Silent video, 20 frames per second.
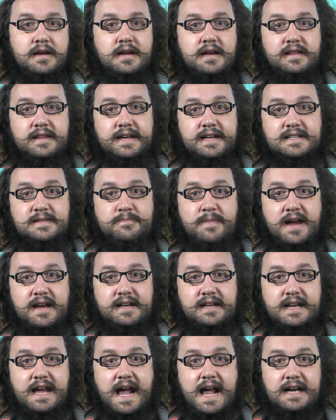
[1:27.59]
The
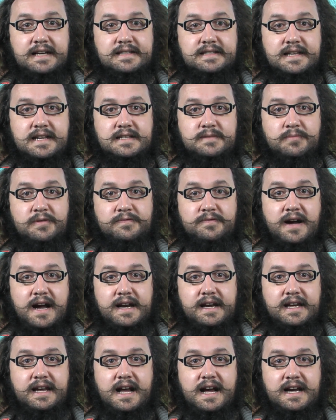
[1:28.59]
expanded access
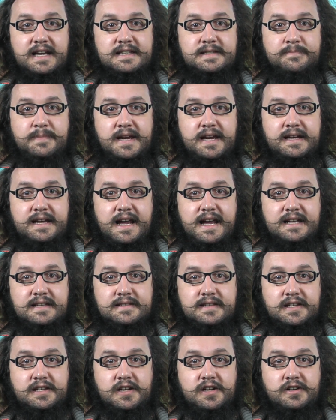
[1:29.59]
providing high-speed and
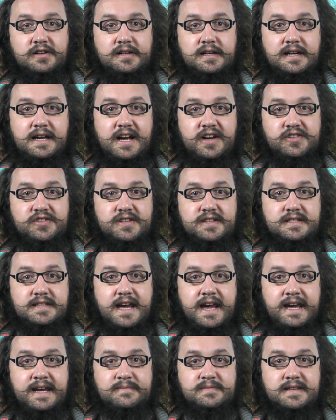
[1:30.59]
secure connections
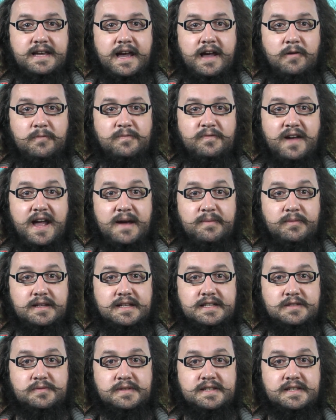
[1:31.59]
aims to help
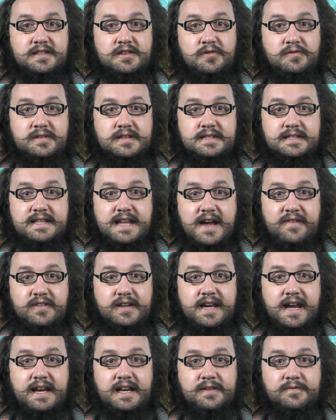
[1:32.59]
families with students
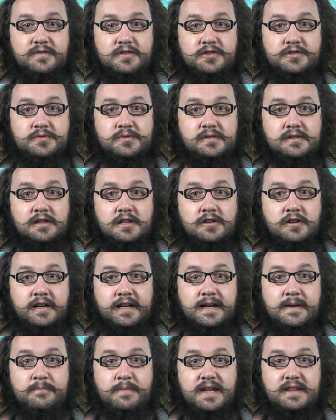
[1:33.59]
navigating virtual learning
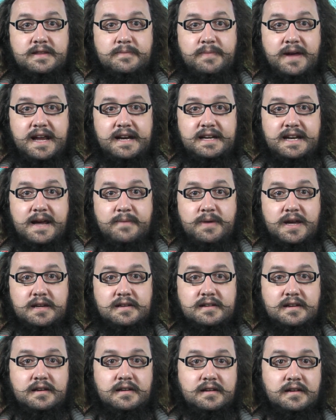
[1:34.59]
amid the
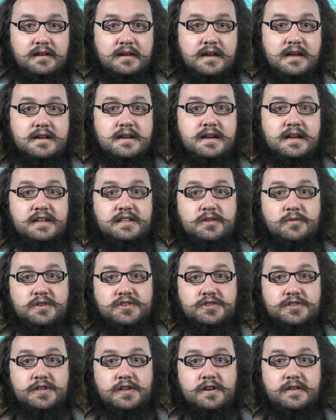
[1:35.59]
pandemic. To
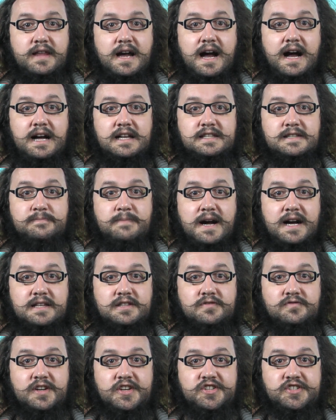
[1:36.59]
ensure the hotspots
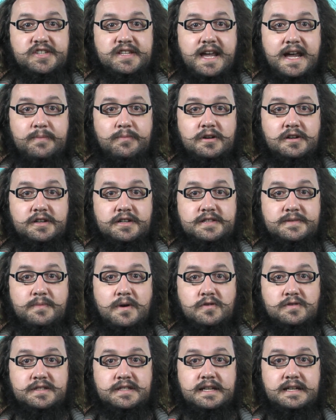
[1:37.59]
reach neighborhoods
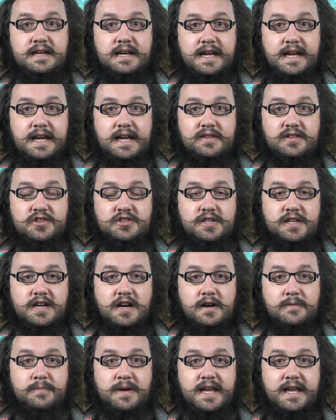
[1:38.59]
most in need, the
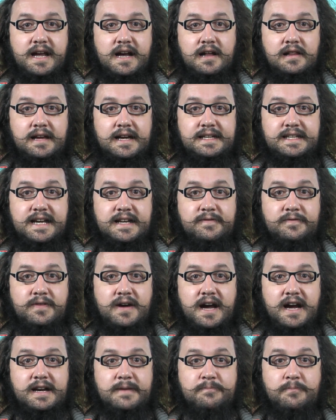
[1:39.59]
GRPL
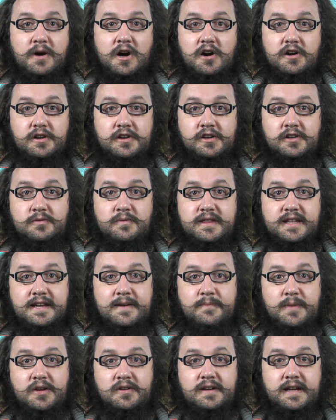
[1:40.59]
identified and partnered with
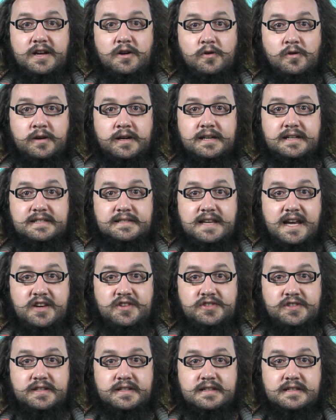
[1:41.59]
community
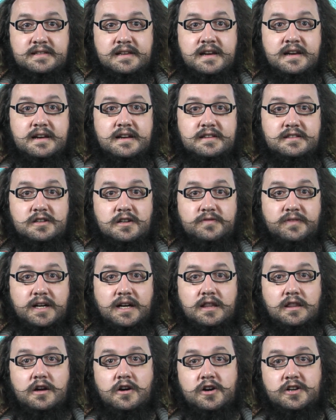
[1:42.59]
organizations serving a
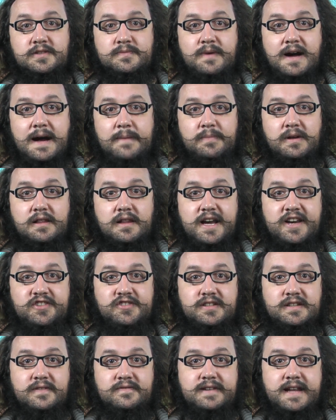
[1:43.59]
large
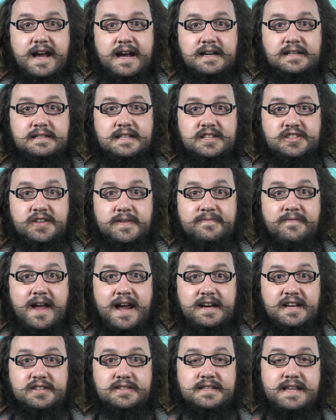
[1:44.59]
population of
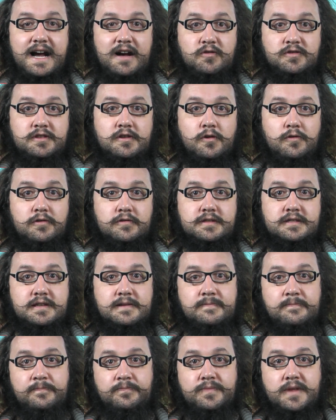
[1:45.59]
tech-disadvantaged households.
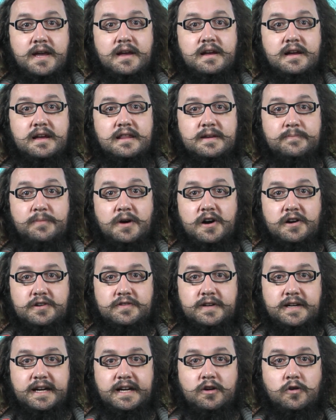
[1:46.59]
The
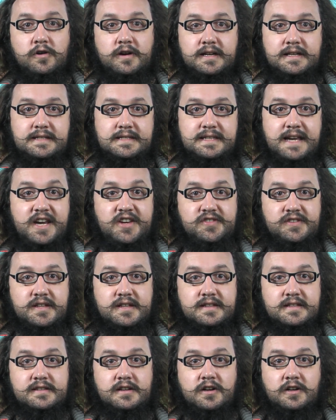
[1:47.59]
partnering
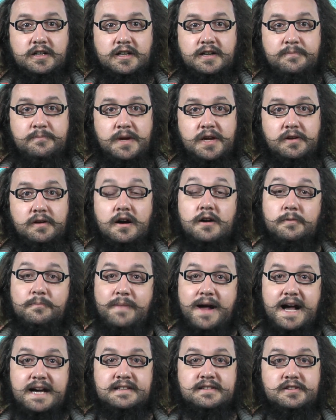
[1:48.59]
organizations are
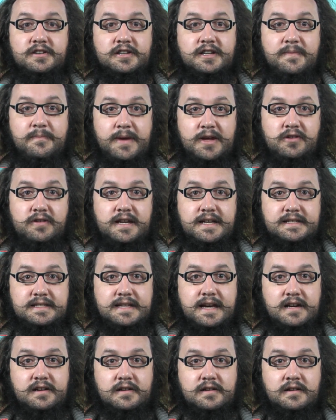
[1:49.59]
Baxter Community
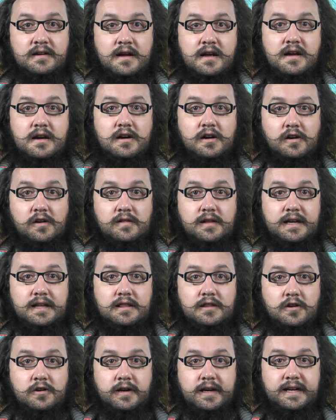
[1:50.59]
Center, Early
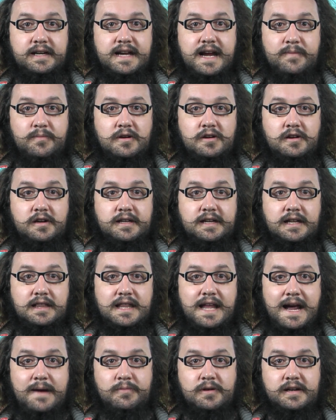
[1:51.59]
Learning Neighborhood
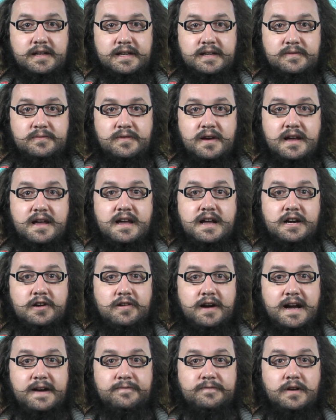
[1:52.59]
Collaborative,
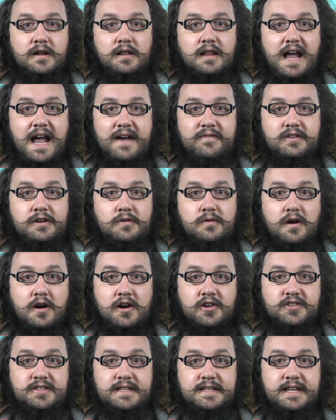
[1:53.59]
Granville Avenue
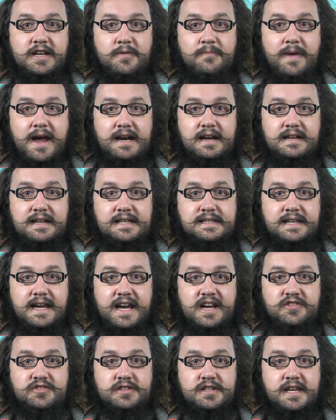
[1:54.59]
Arts and Humanities
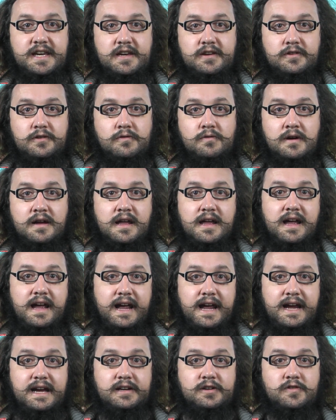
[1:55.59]
HQ,
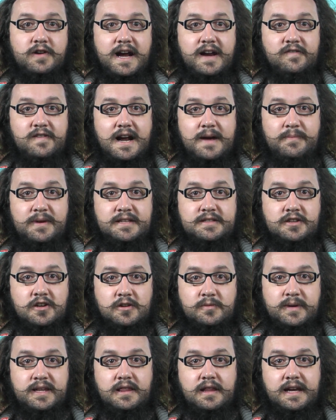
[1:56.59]
and Grand Rapids
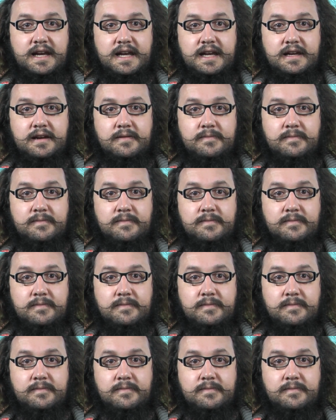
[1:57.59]
Urban League.